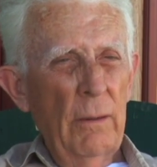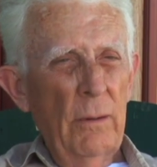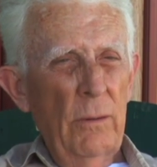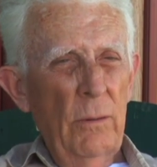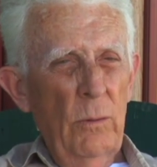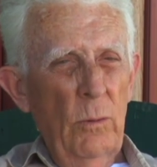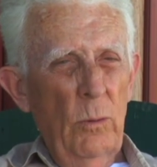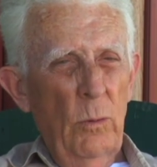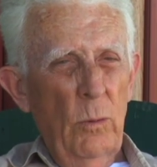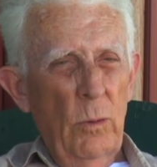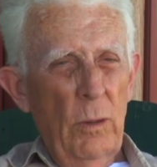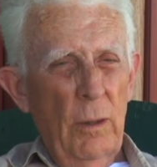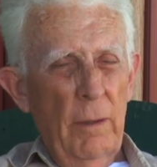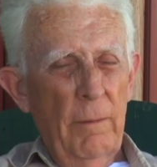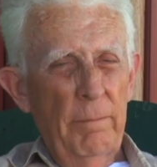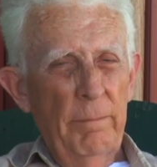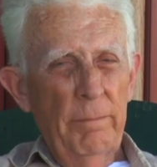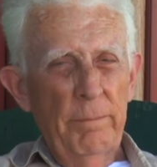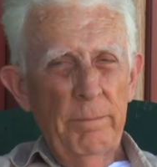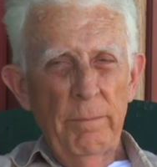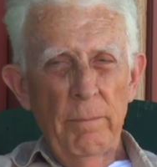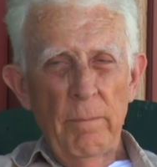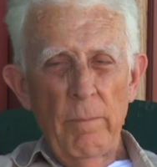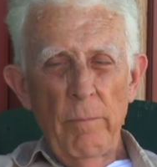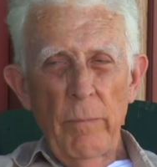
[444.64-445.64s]
to um,
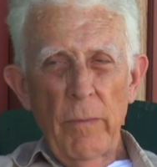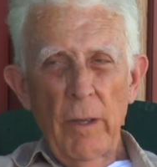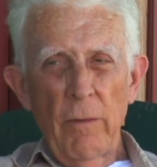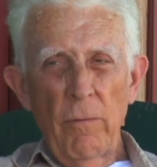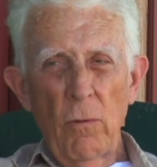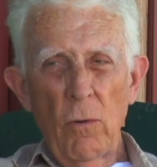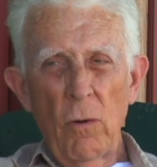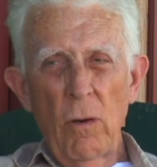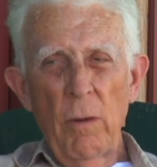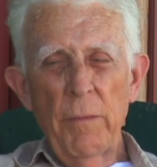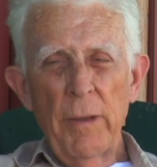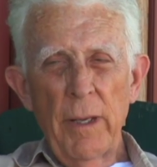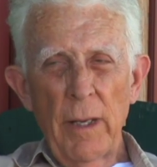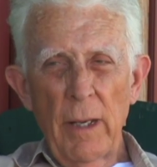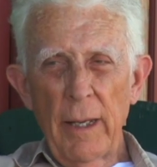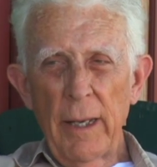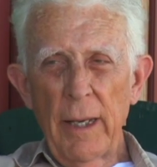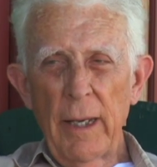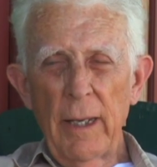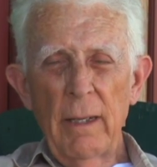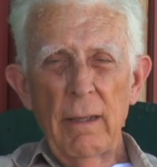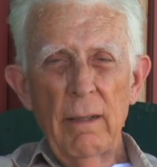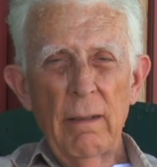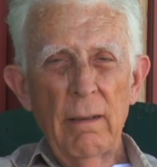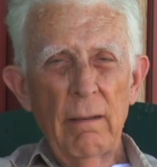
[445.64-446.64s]

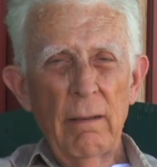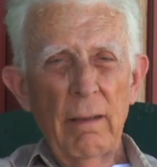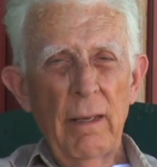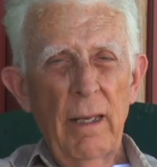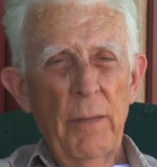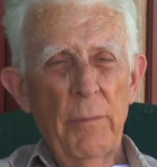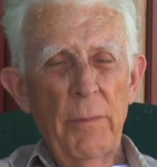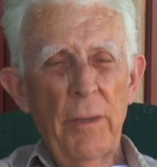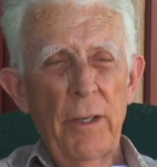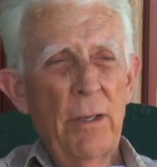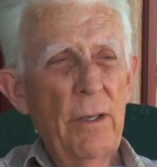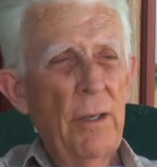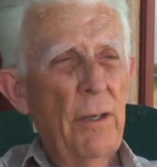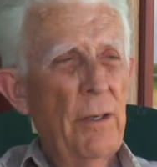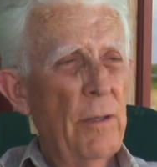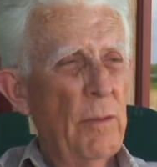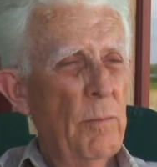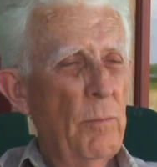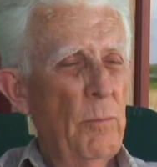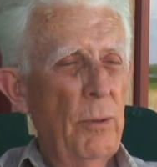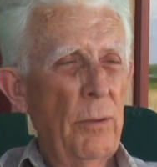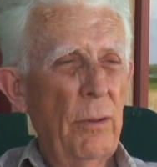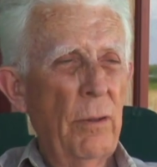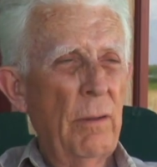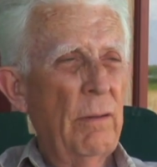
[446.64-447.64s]
formulate images,
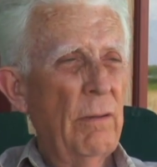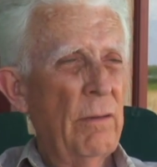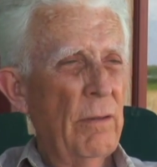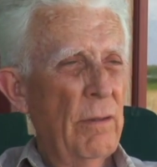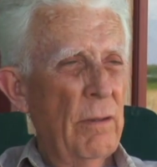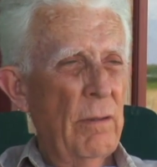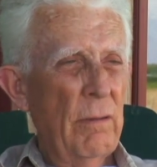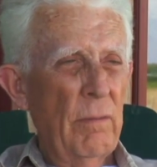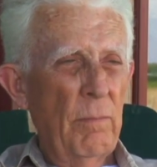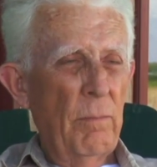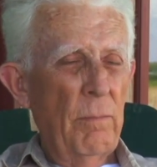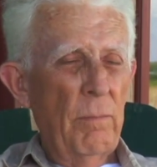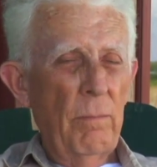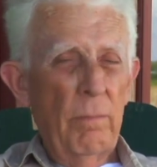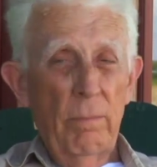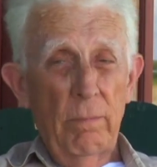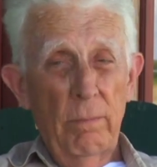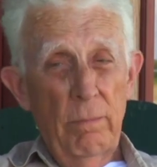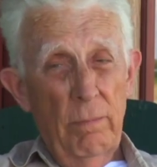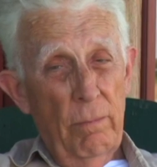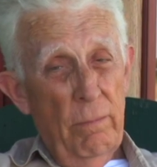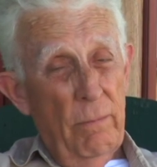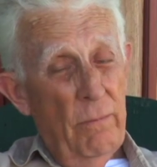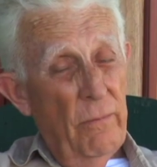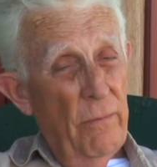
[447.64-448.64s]
books,
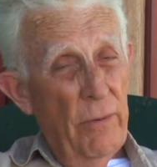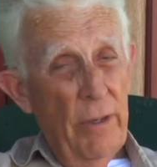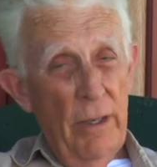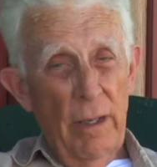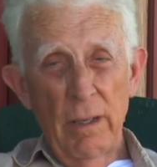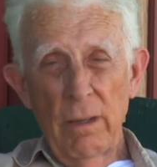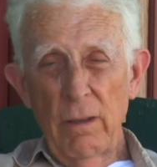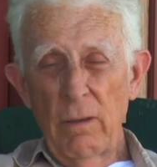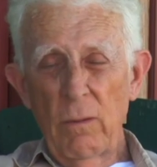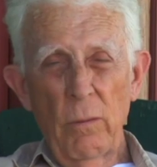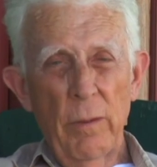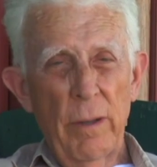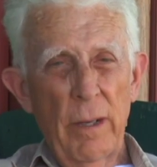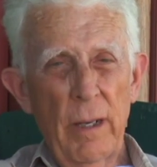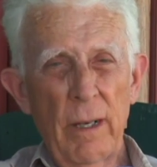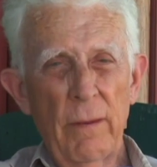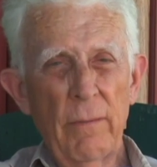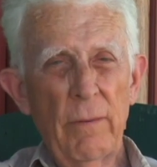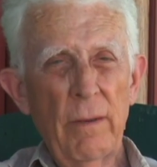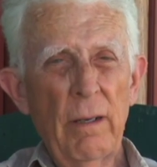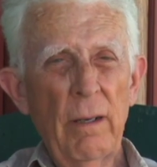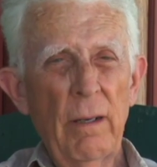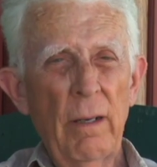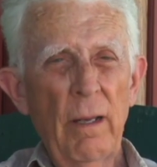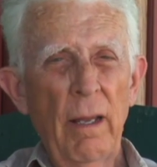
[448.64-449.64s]
video,
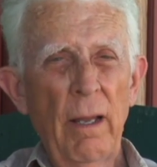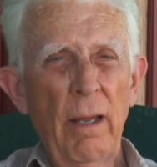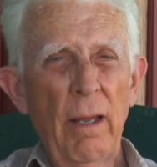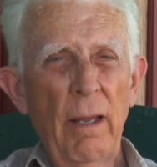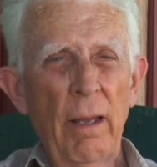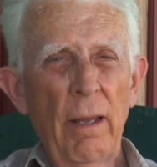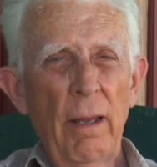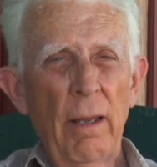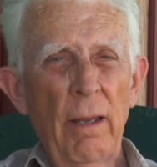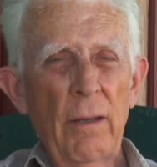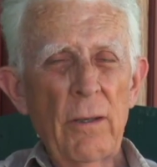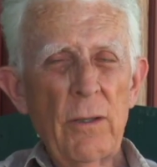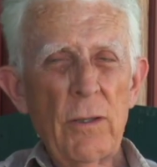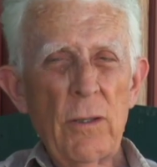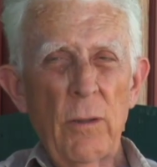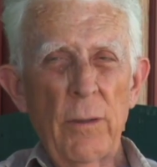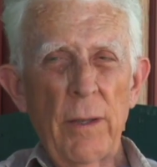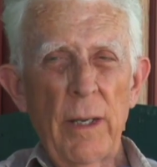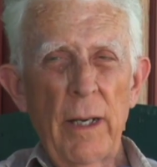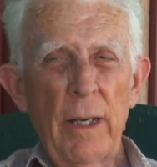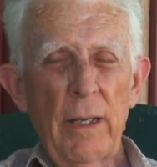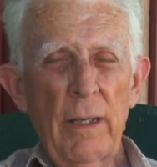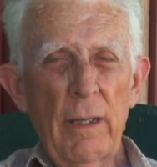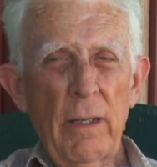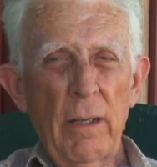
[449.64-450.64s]
whatever, so
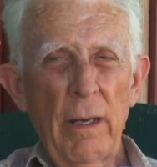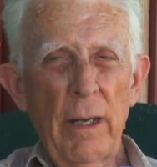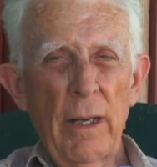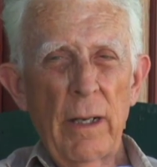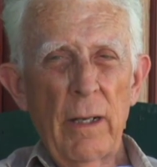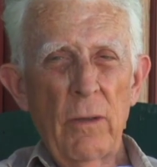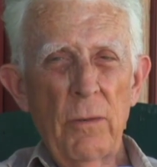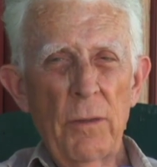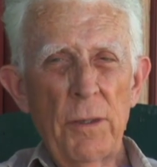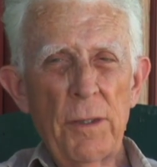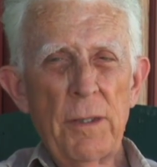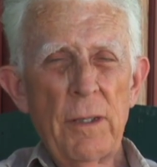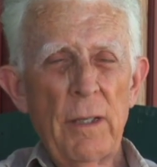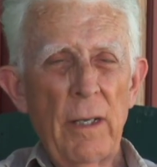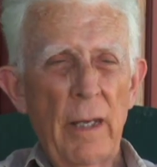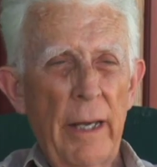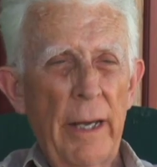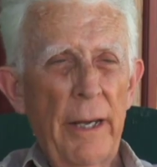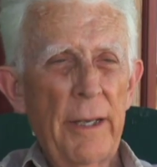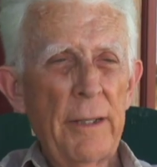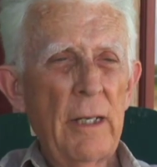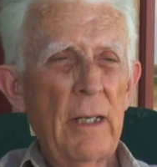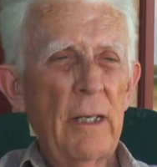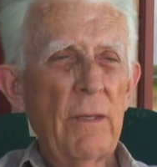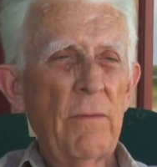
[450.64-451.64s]
that it kind of
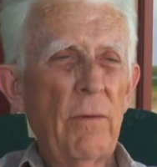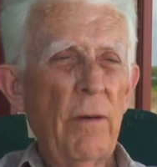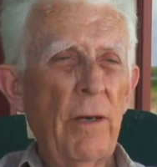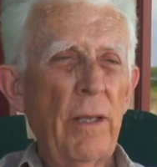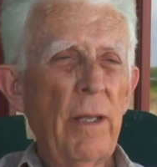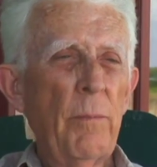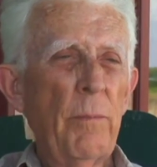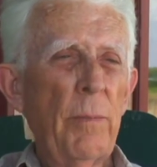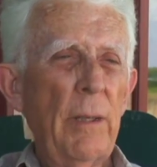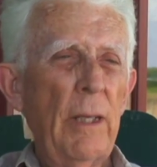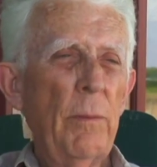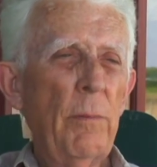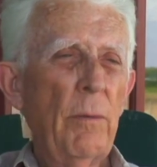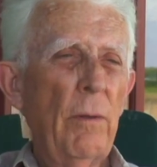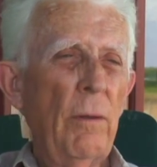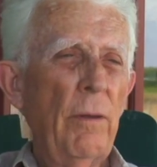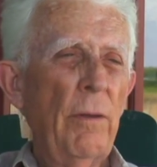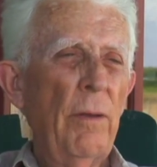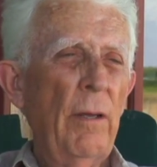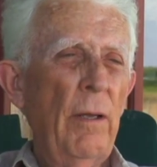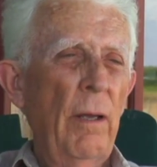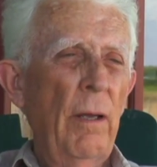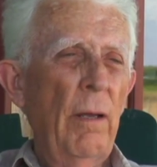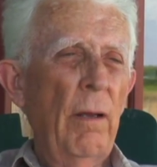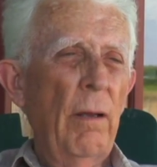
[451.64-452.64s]
crystallizes for other
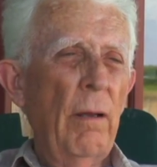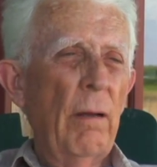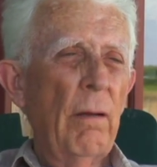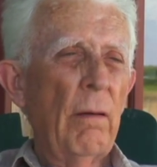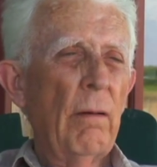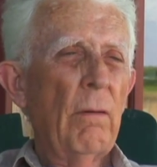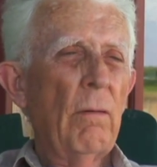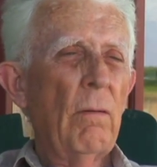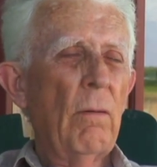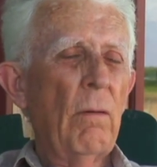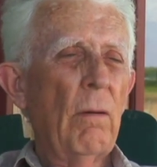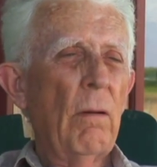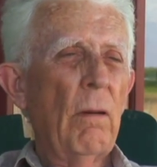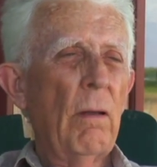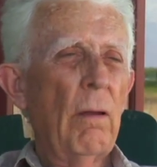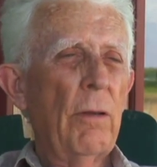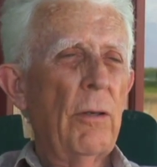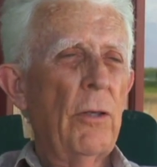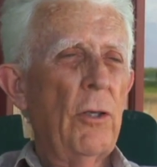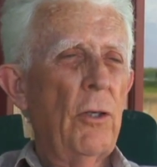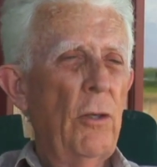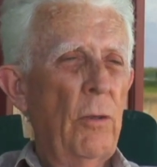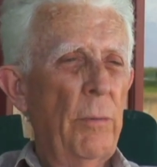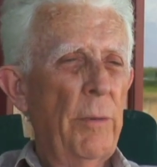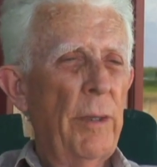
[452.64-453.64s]
people
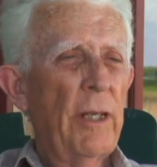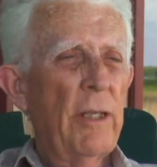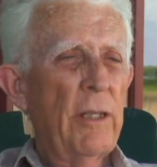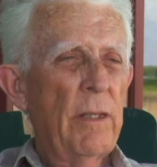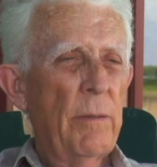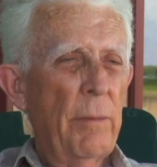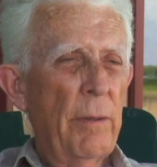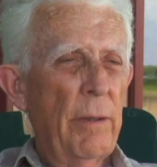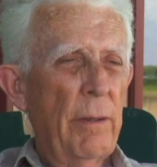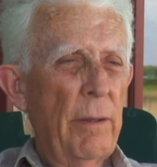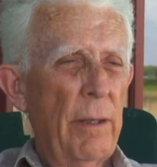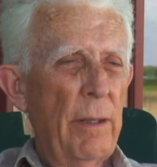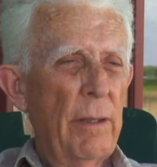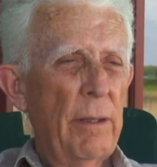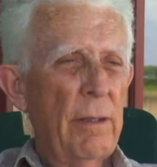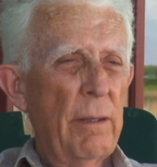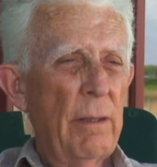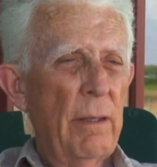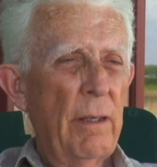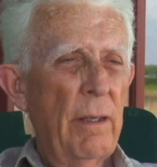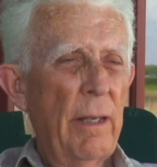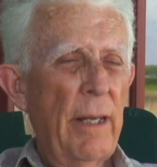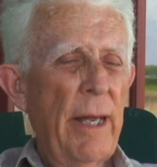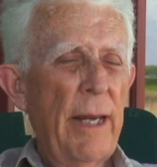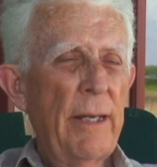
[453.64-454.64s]
human
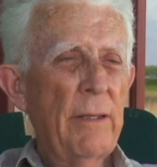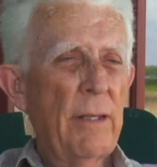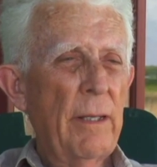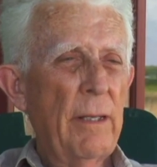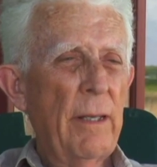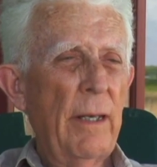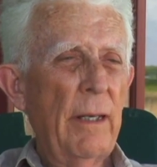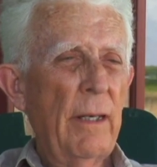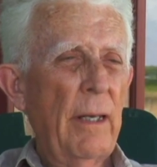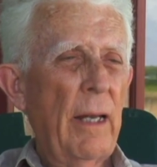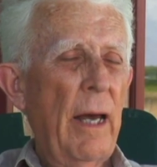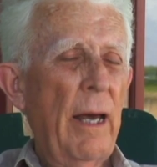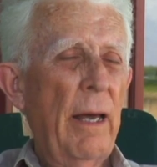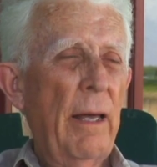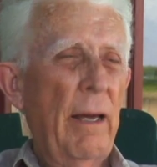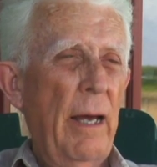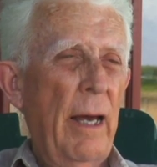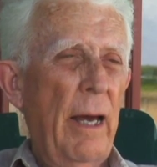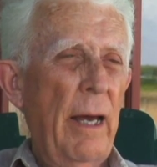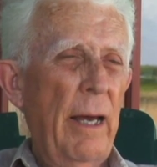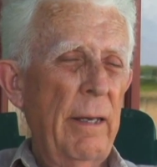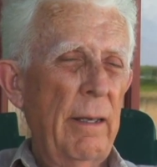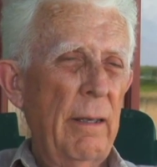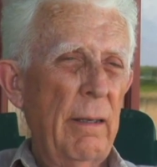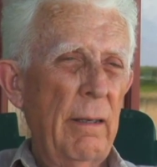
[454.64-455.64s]
experience. That's the thing that
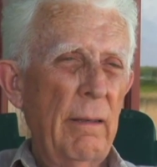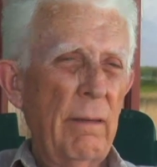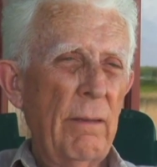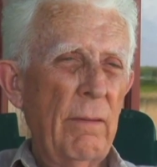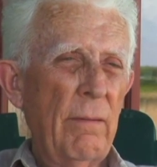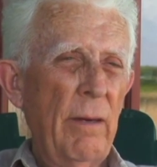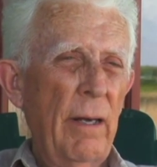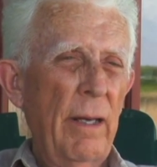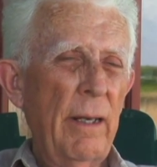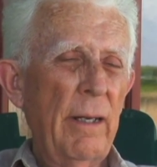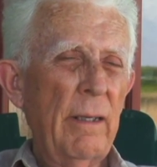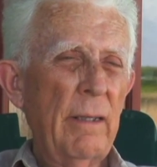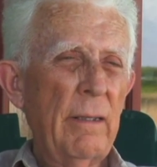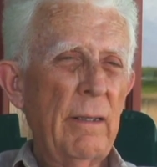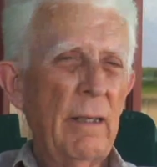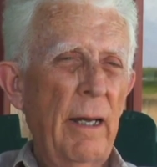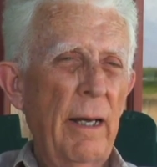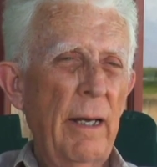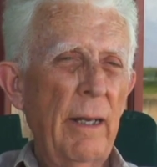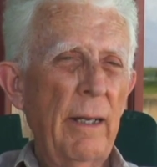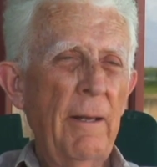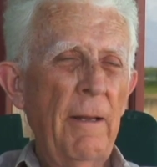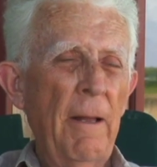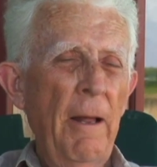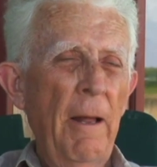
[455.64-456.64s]
I, I find
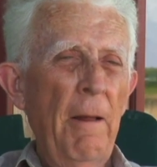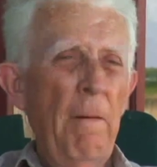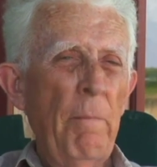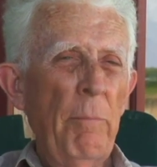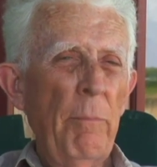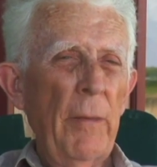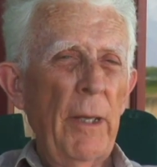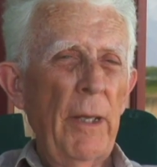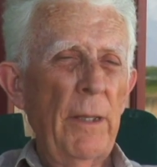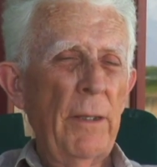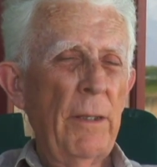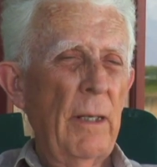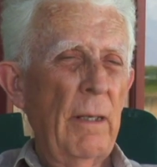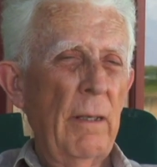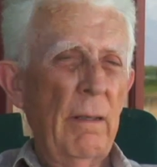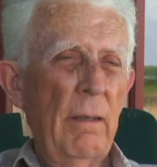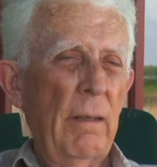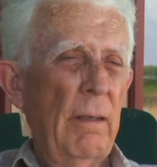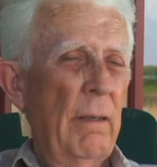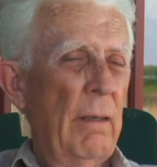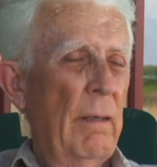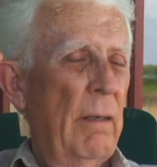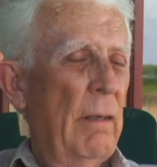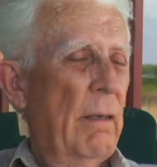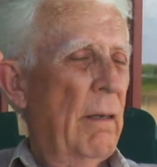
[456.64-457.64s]
exciting is that
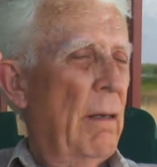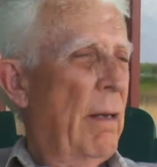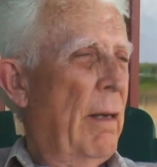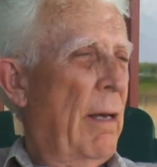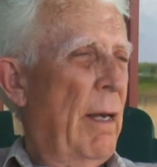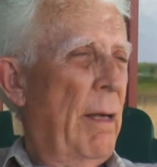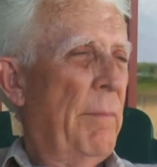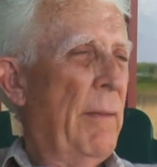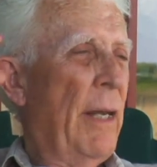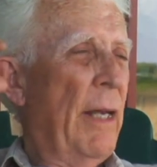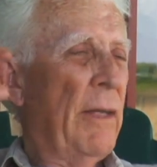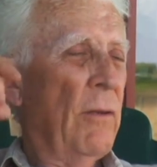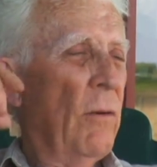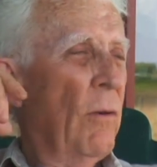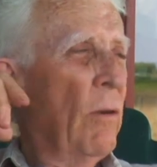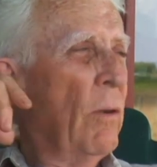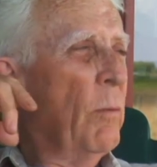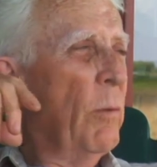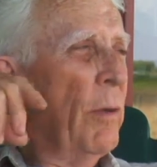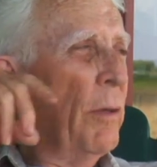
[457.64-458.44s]
I'm not the only